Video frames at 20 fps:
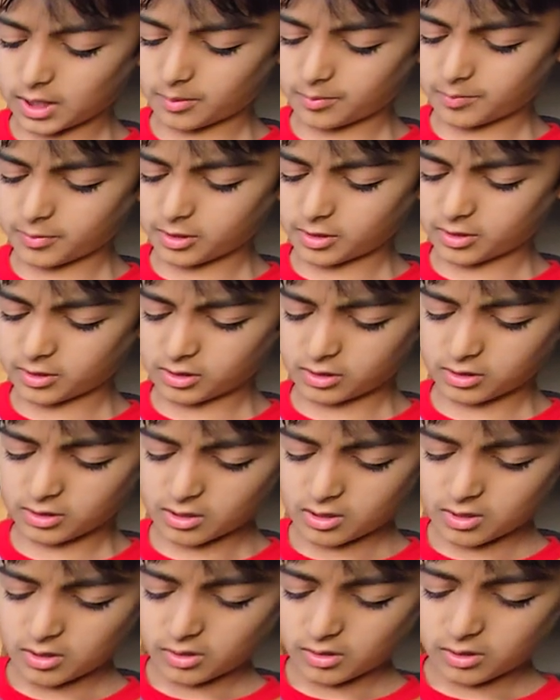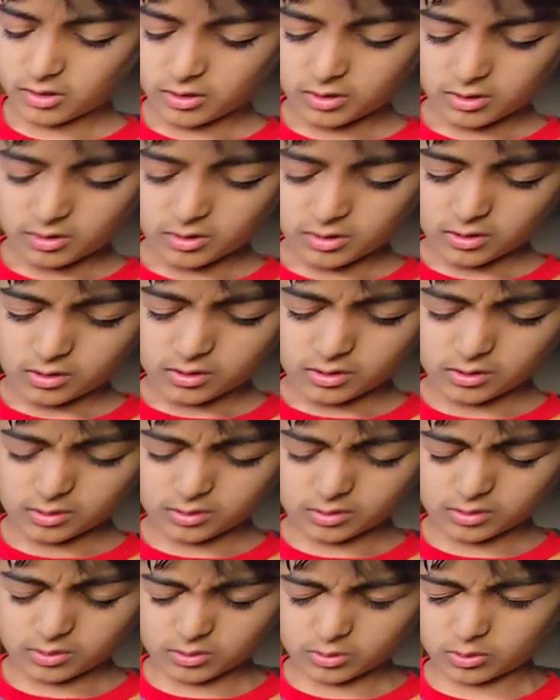help us?
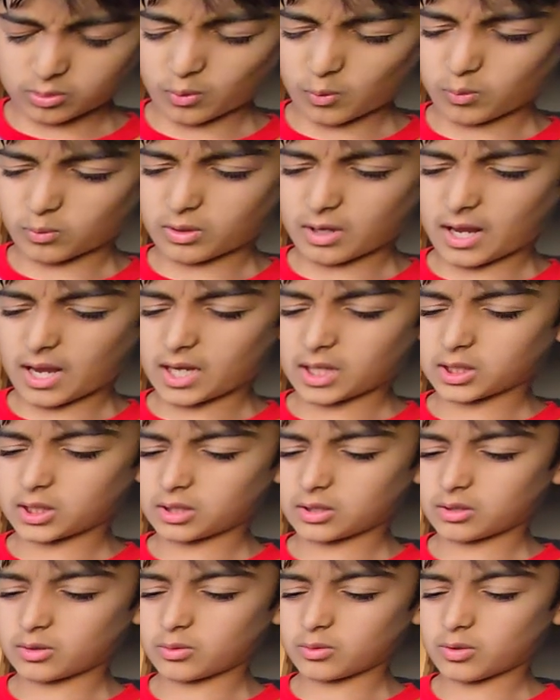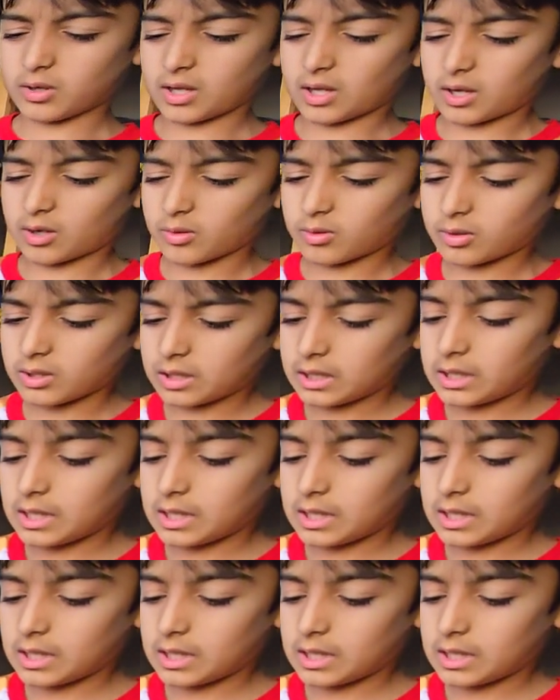Don't ask how.